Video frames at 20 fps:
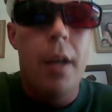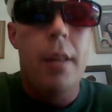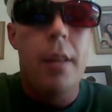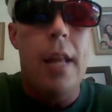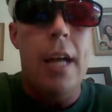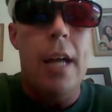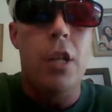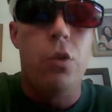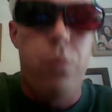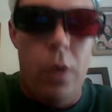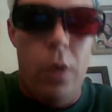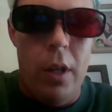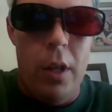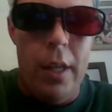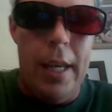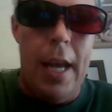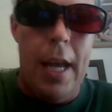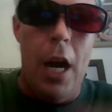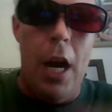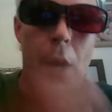That has
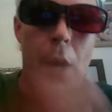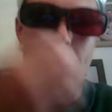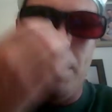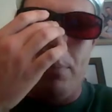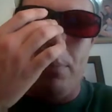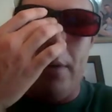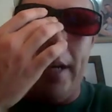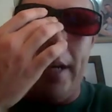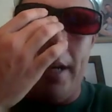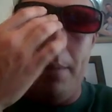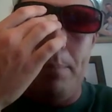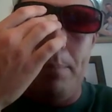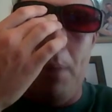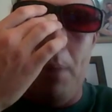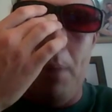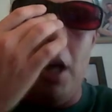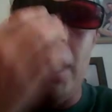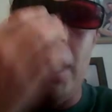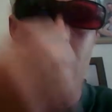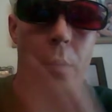really helped to bring
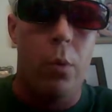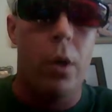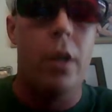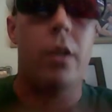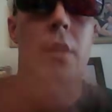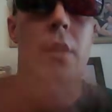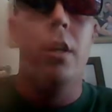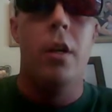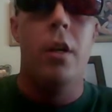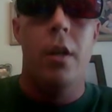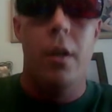Bollywood